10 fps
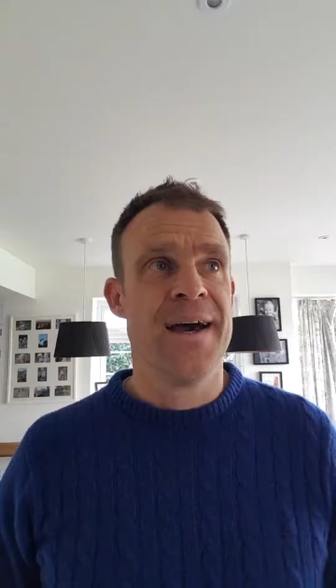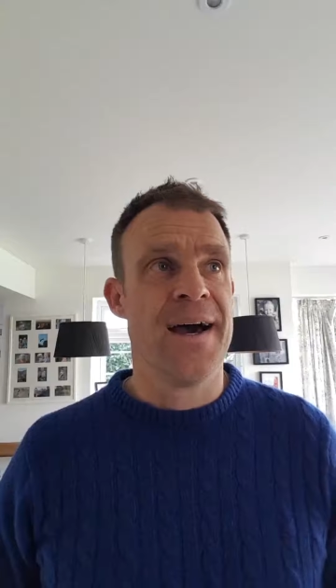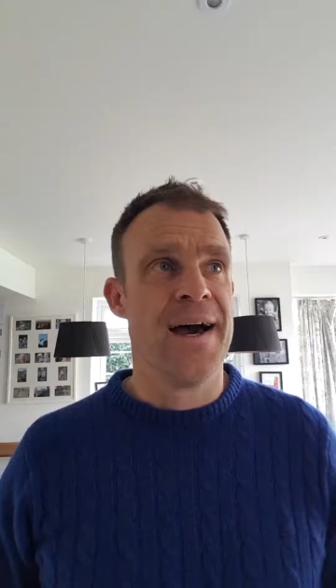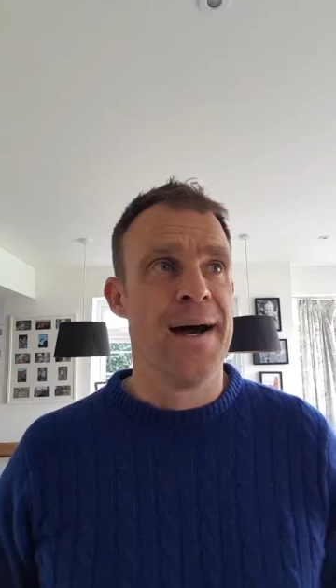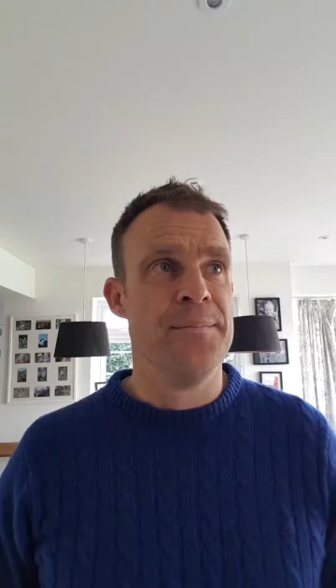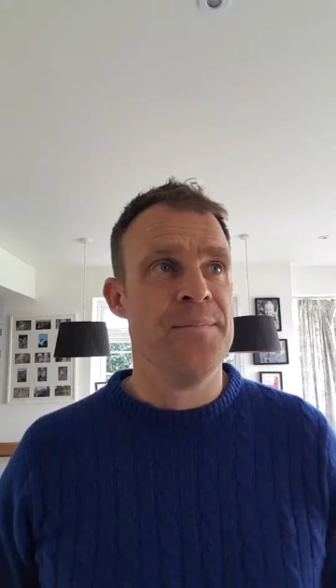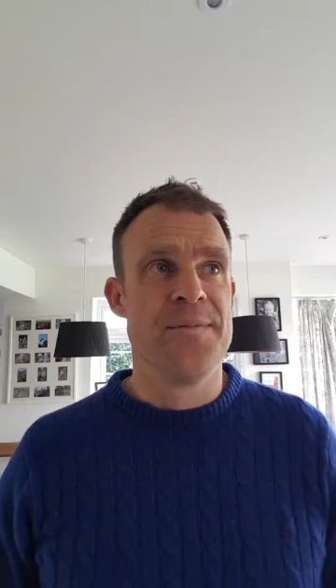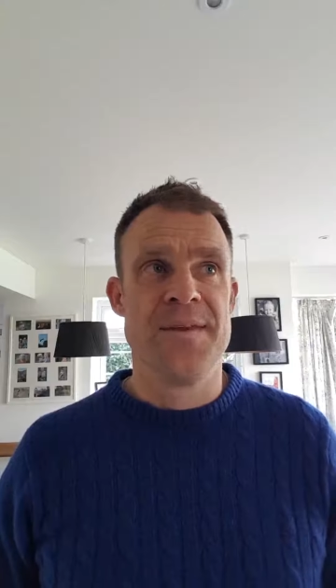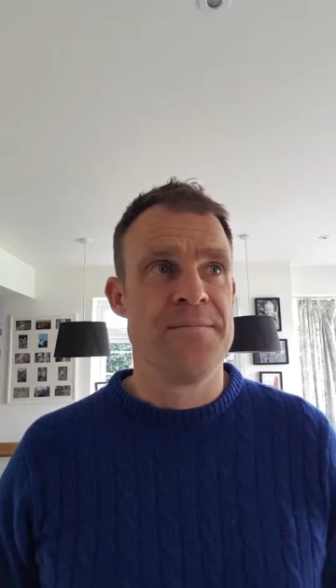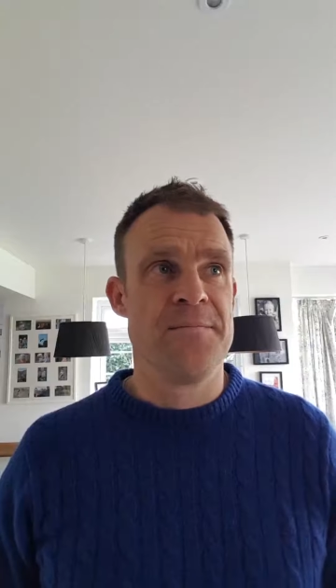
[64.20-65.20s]

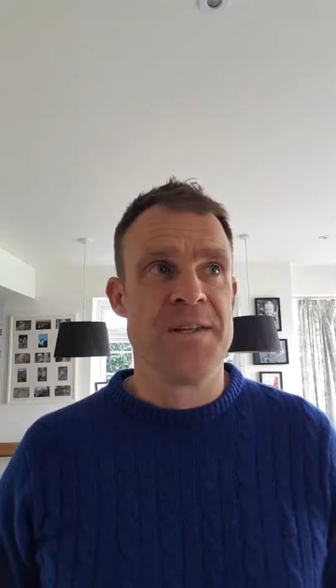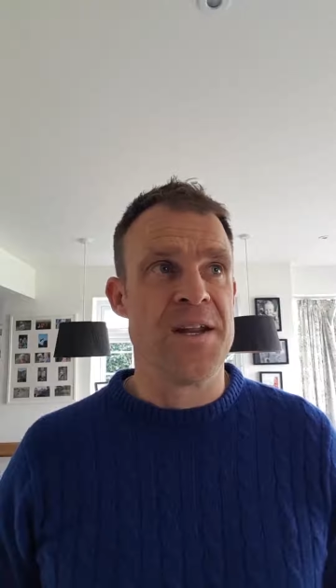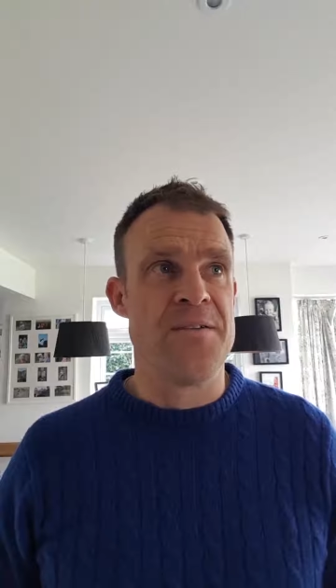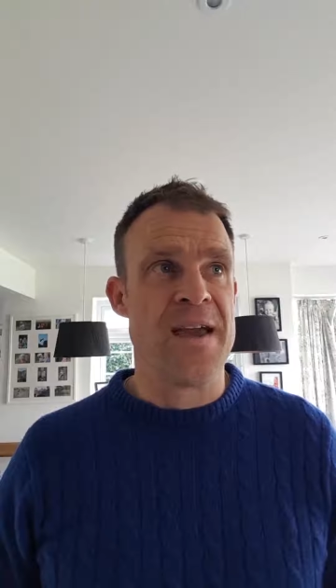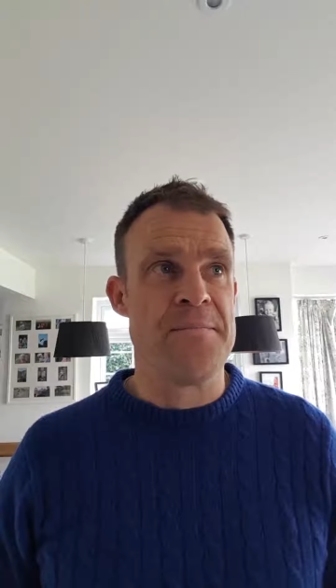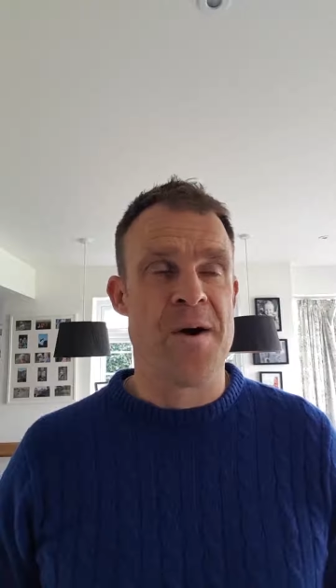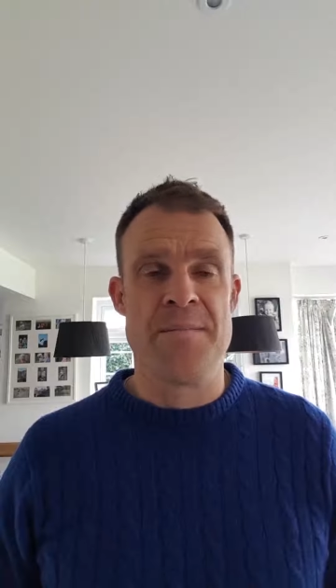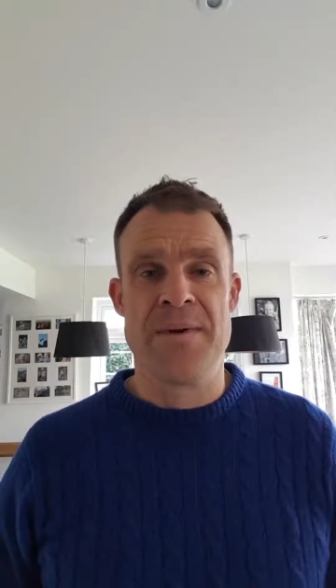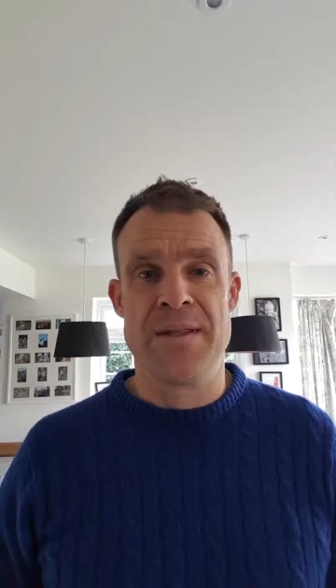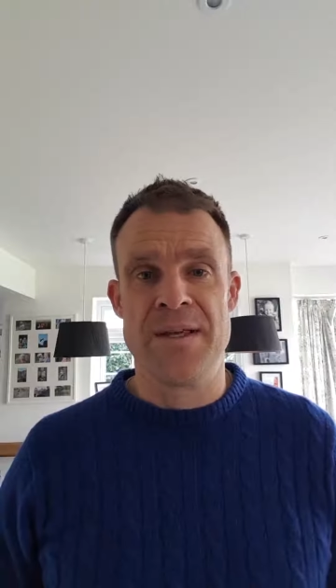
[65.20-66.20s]
It
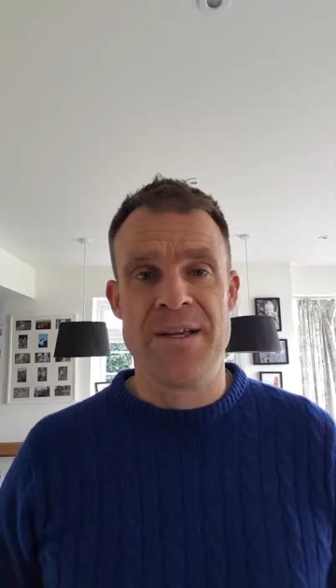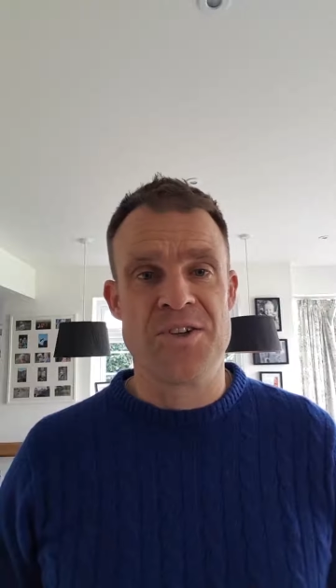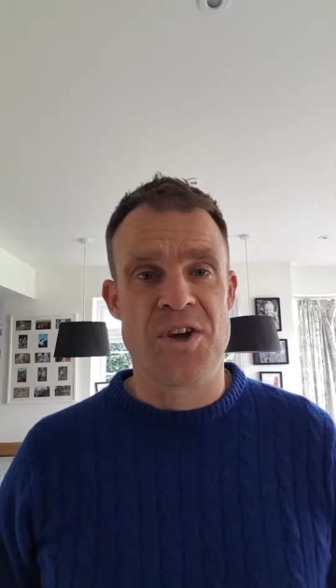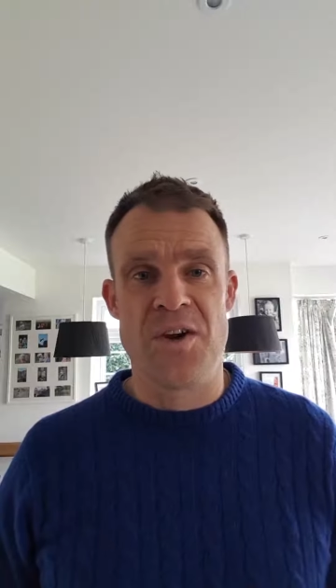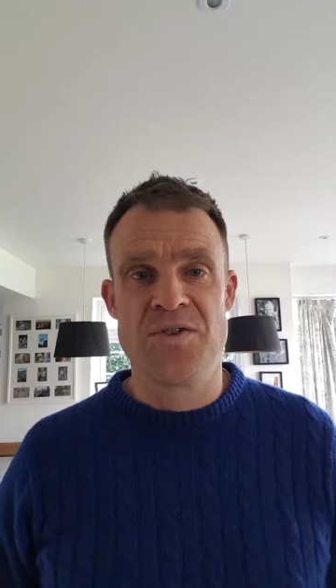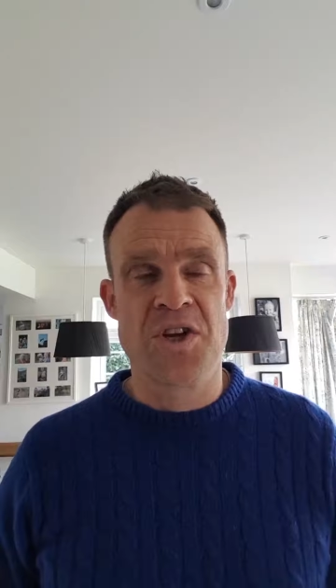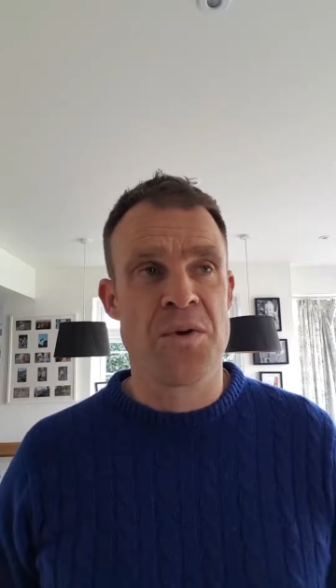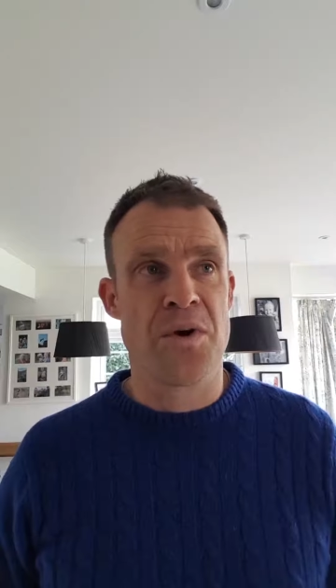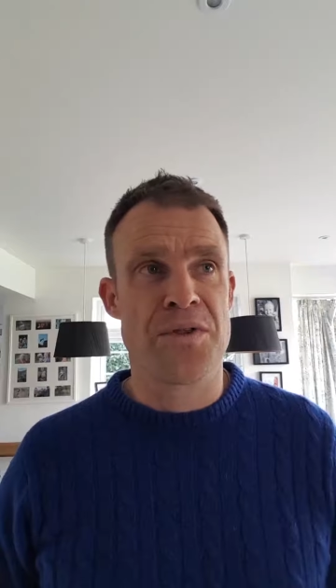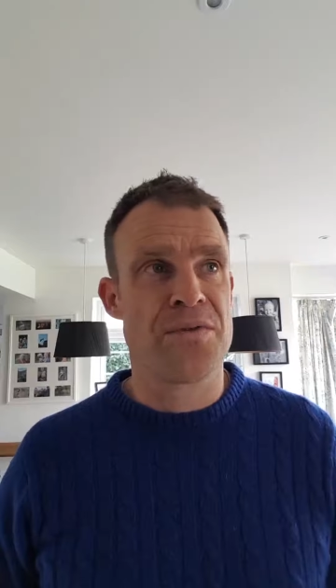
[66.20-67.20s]
might be that you show
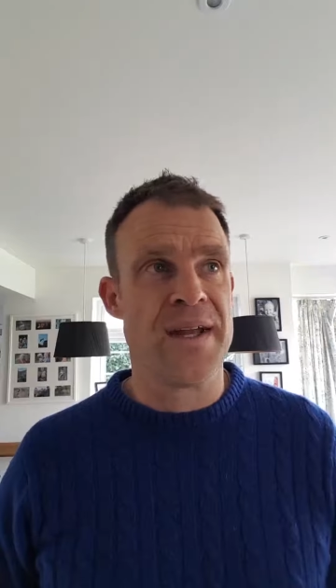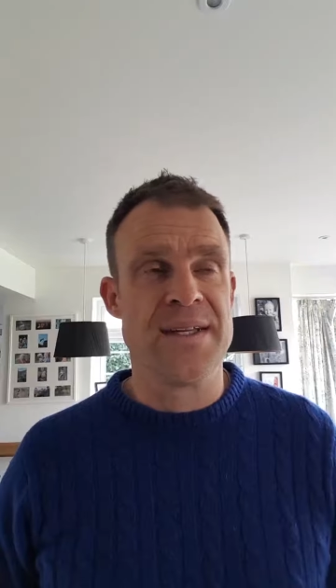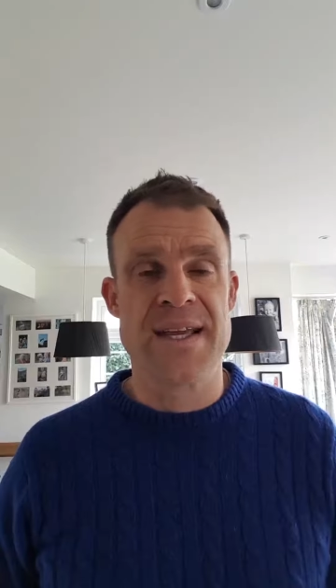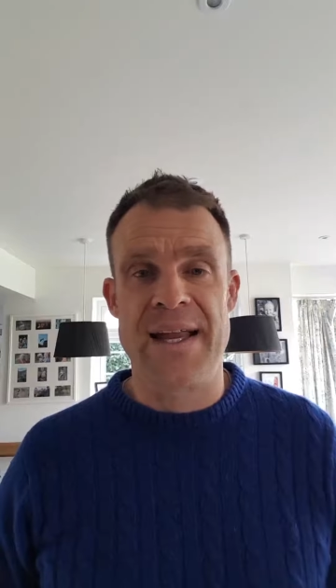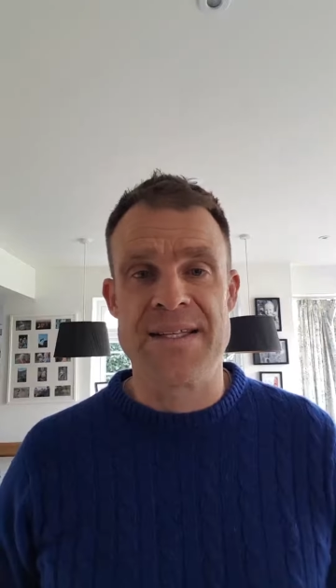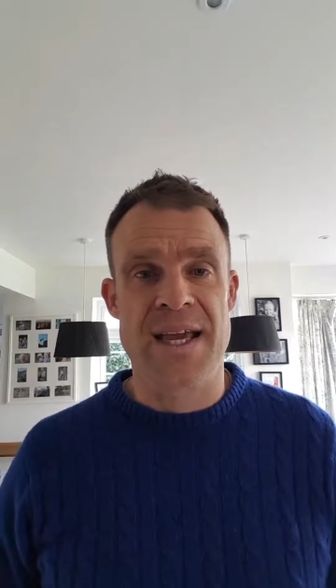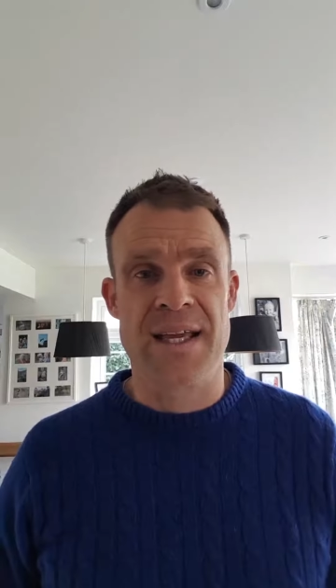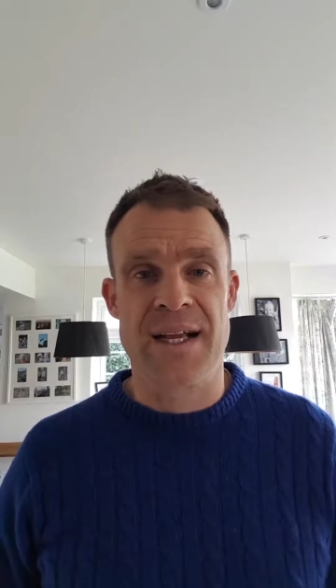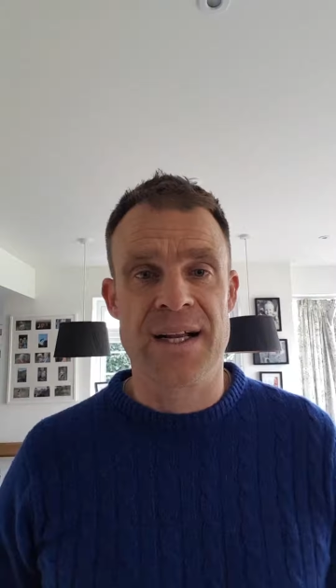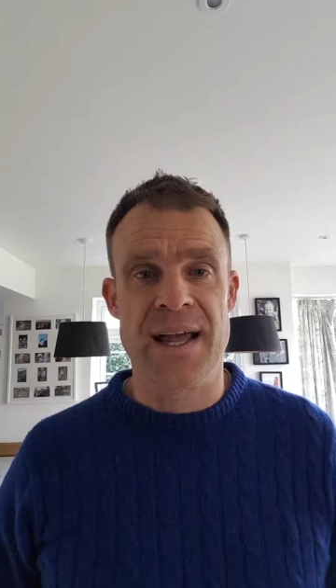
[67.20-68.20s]
2 or 3
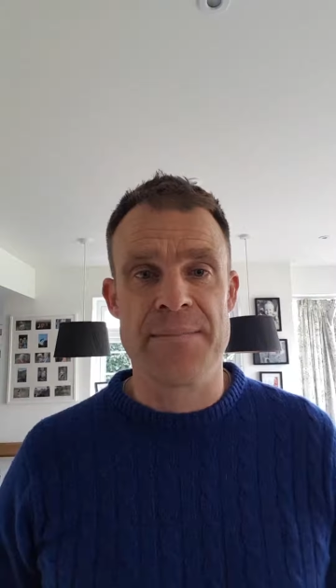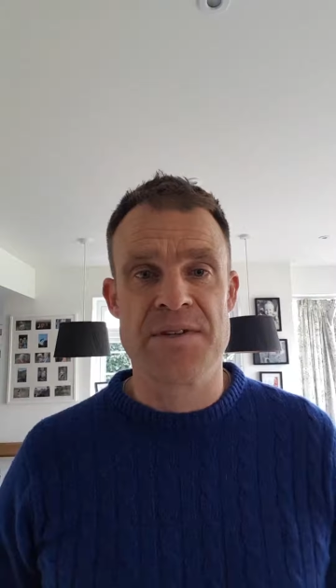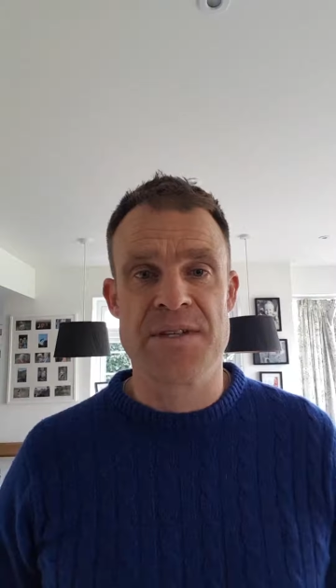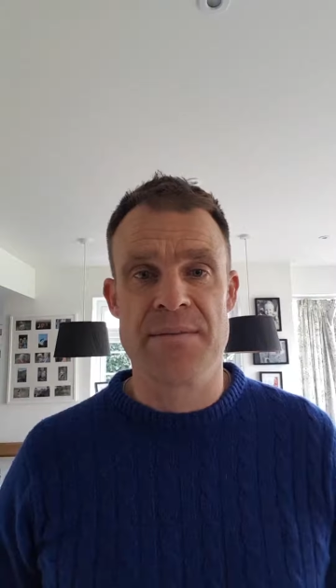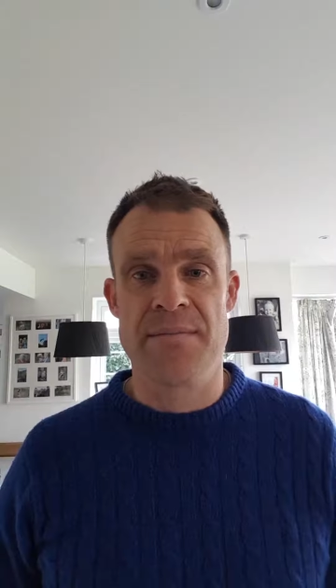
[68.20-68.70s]
10-second clips